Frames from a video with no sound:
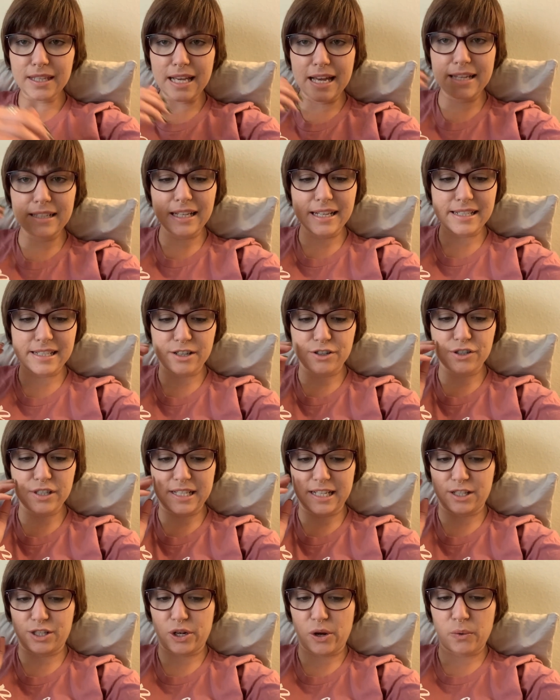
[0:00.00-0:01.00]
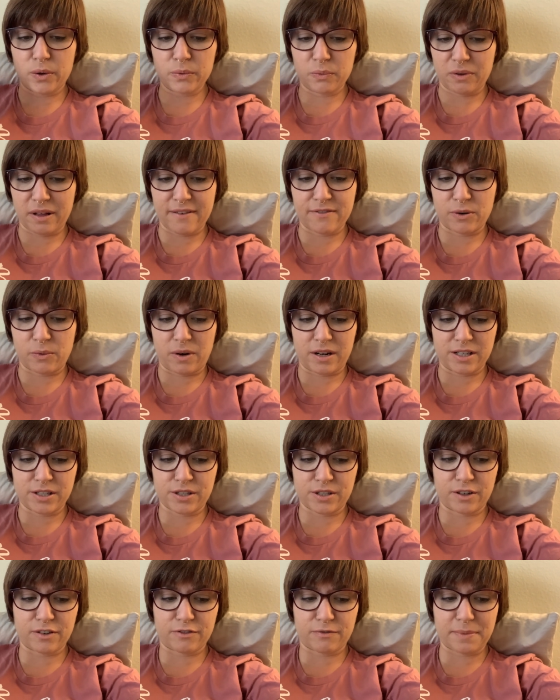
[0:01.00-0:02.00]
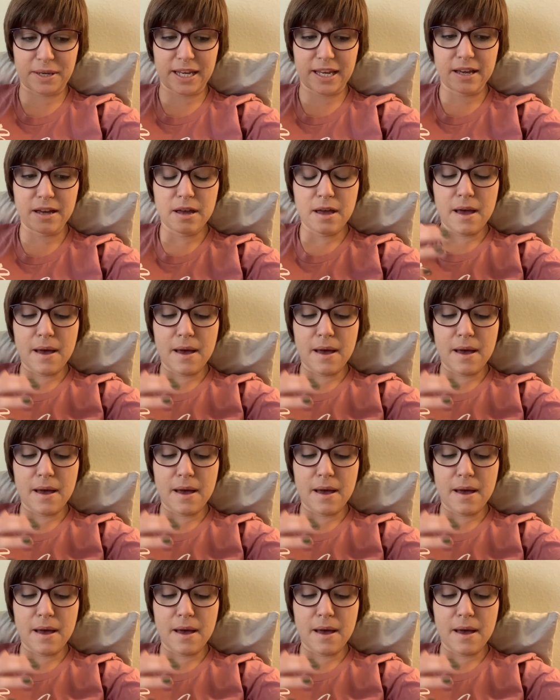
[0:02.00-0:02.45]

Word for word: And Lysandra says, no one will ever want to serve me,